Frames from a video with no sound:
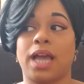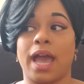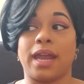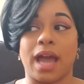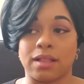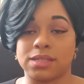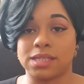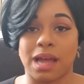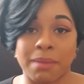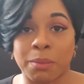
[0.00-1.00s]
And Alice
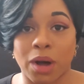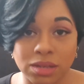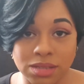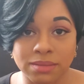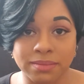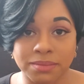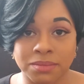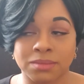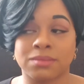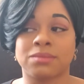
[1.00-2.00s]
is not my boss.
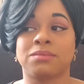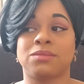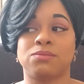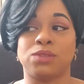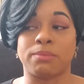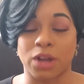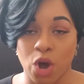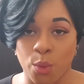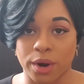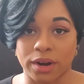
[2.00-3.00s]
My
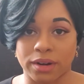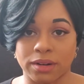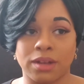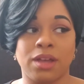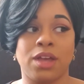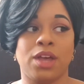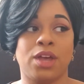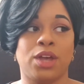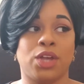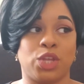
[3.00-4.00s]
coworker.
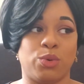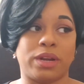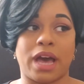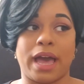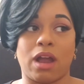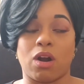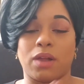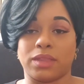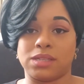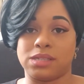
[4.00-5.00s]
You and I are
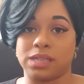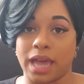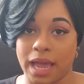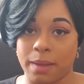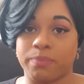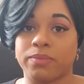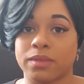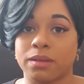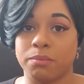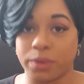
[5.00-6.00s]
on the same
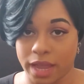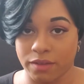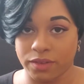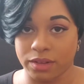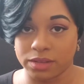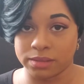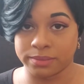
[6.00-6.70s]
playing field.